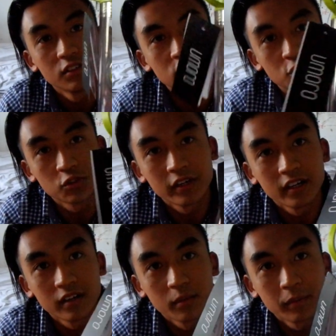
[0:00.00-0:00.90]
straight
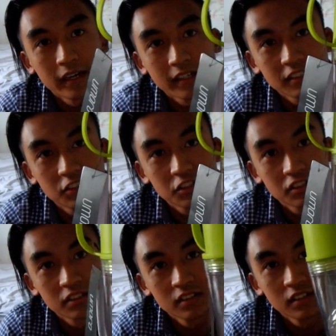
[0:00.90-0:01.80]
out of the package.
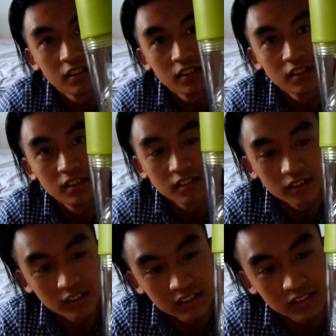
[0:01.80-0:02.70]

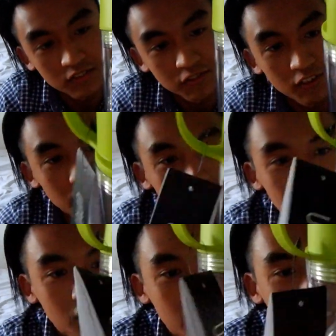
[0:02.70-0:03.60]
Nice, fresh,
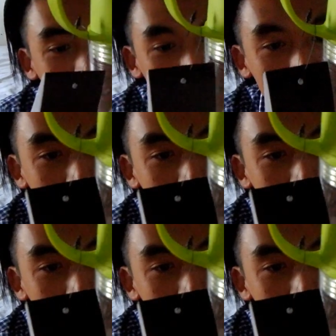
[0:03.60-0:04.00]
and clean looking.